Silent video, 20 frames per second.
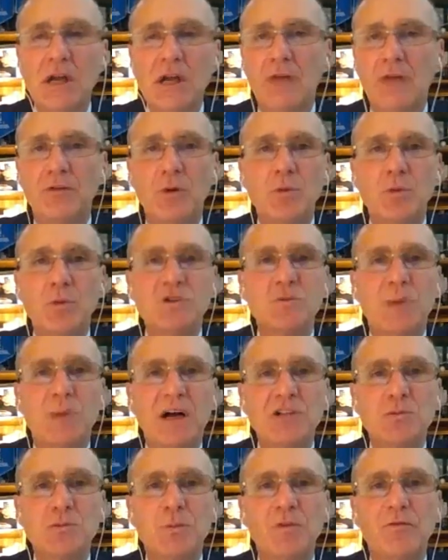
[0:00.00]
if you're
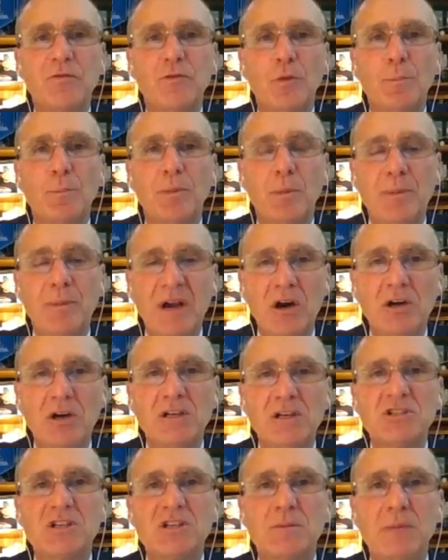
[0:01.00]
responsible for
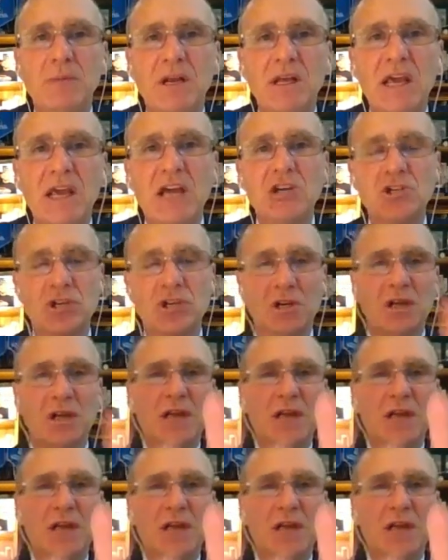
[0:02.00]
preparedness and mitigation,